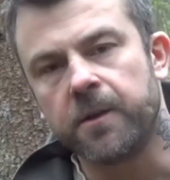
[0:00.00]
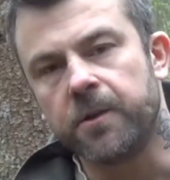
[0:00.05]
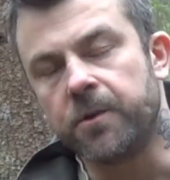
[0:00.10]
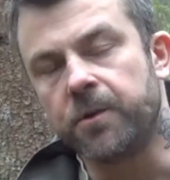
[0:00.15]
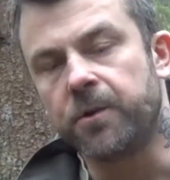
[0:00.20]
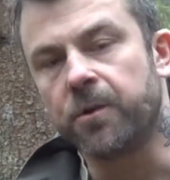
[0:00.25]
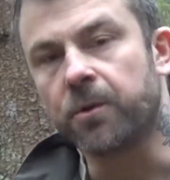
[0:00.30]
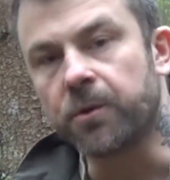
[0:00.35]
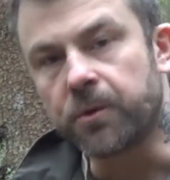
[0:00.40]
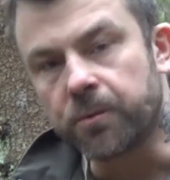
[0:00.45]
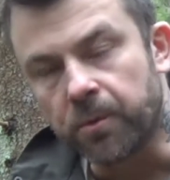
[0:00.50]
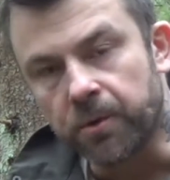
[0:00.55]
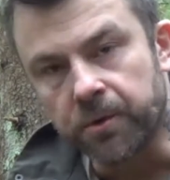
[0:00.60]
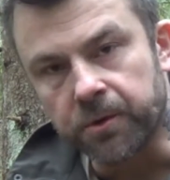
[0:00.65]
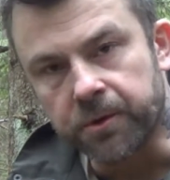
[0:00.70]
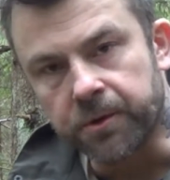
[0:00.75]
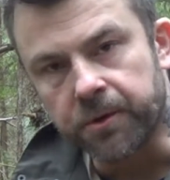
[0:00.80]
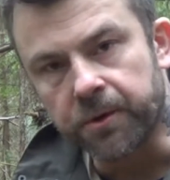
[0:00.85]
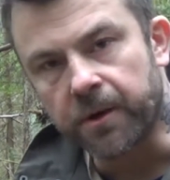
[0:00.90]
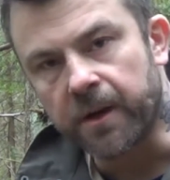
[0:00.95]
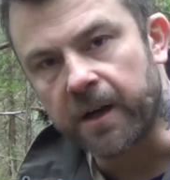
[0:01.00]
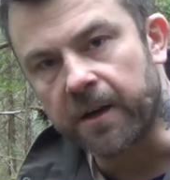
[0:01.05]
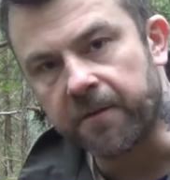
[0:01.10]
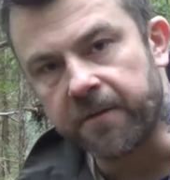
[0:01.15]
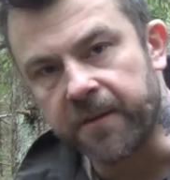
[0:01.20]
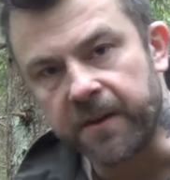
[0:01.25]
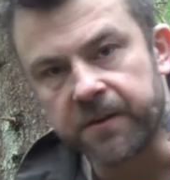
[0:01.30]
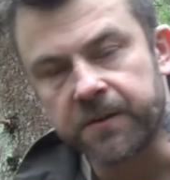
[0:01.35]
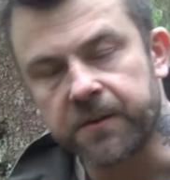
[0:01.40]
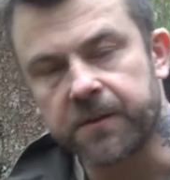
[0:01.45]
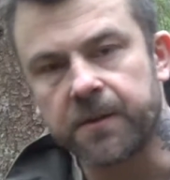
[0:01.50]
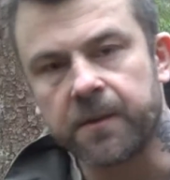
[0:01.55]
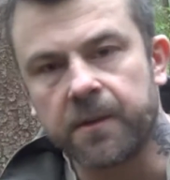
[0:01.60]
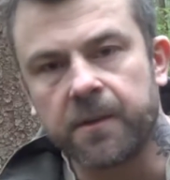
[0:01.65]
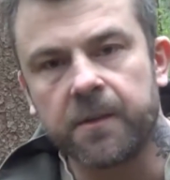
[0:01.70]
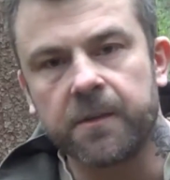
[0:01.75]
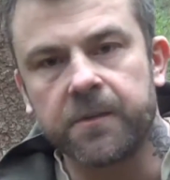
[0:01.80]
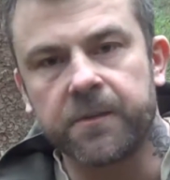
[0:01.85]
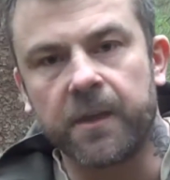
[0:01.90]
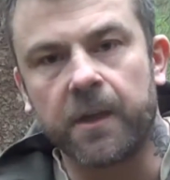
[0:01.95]
you don't want to have this
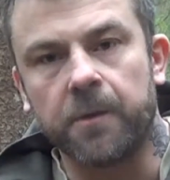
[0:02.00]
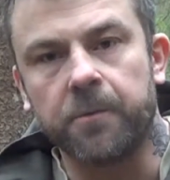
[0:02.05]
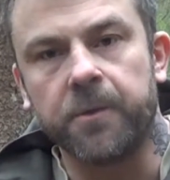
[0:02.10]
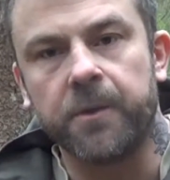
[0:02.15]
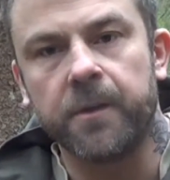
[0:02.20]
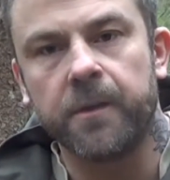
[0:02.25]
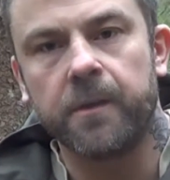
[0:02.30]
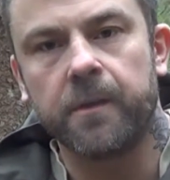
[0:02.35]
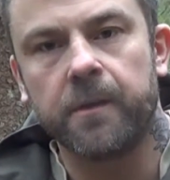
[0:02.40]
sound.